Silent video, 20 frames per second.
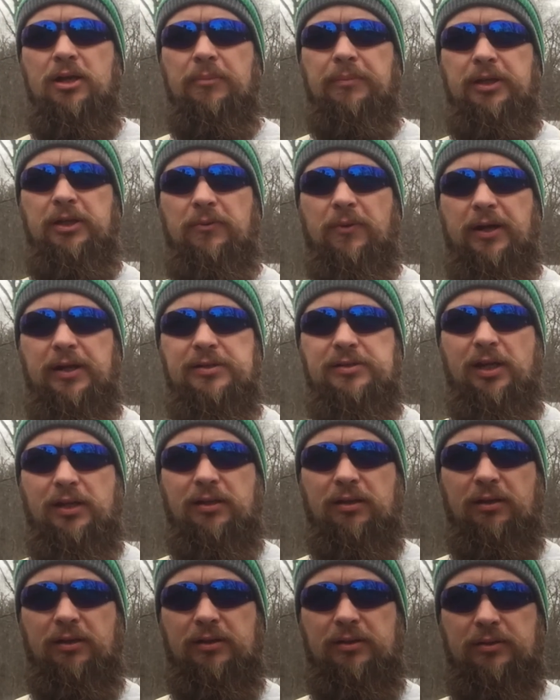But anyways,
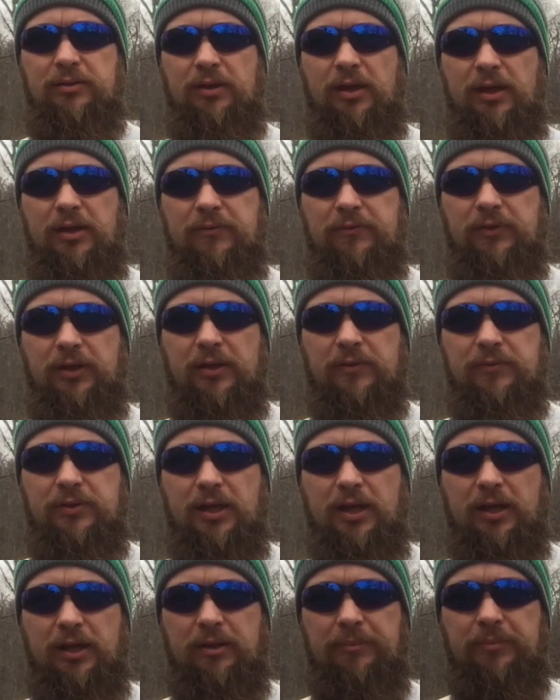take a look at that if you have
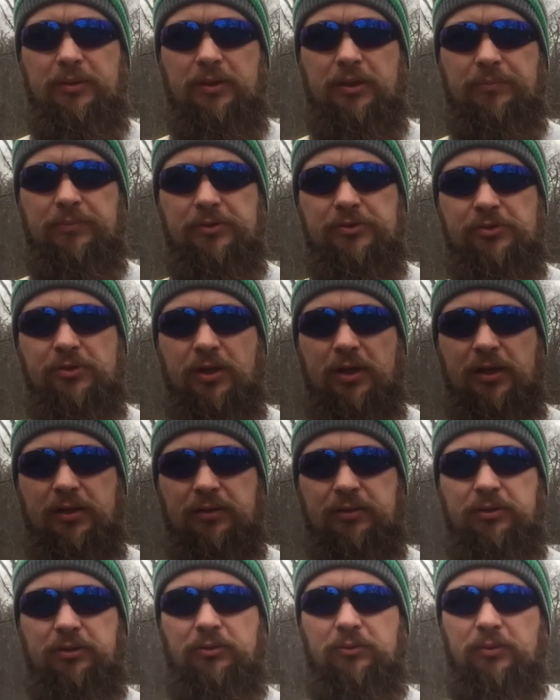time. I'm just
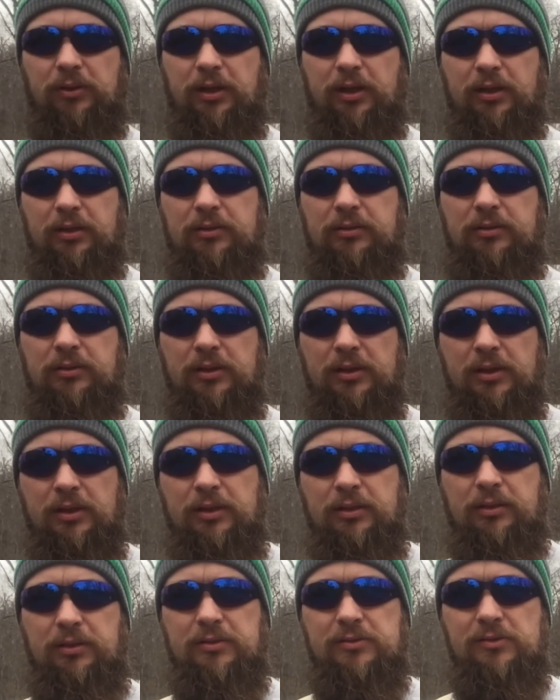trying to
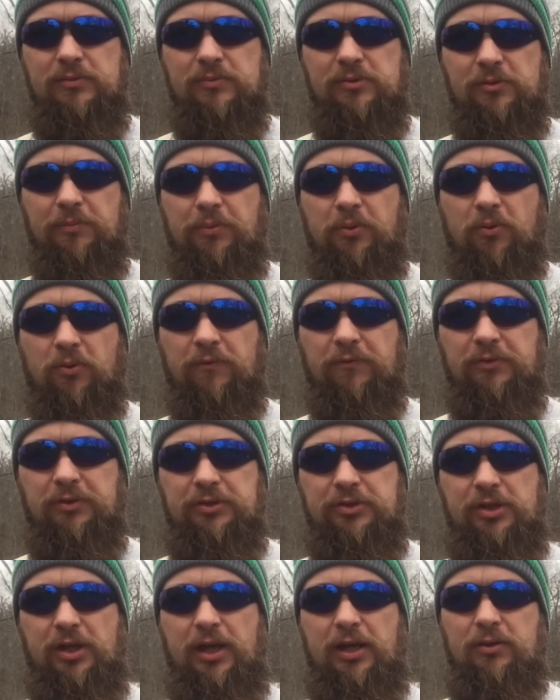uh, get some support for the
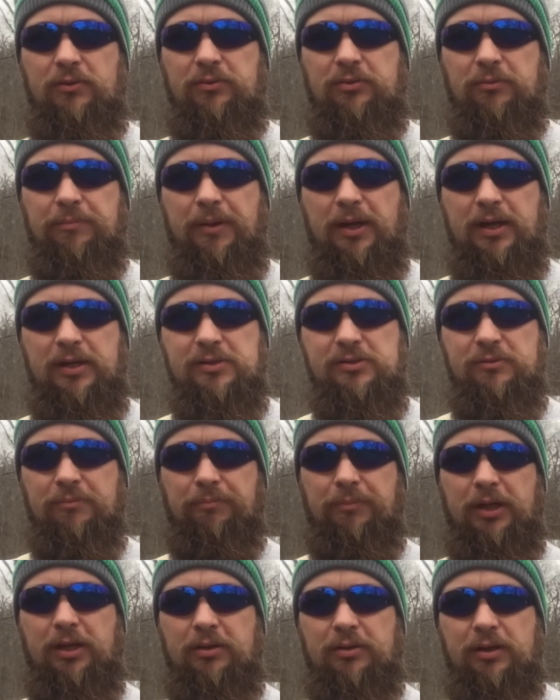channel to buy
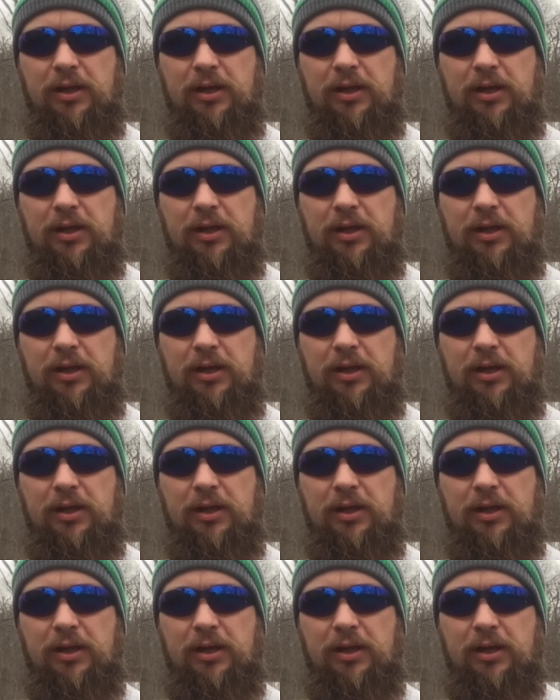some better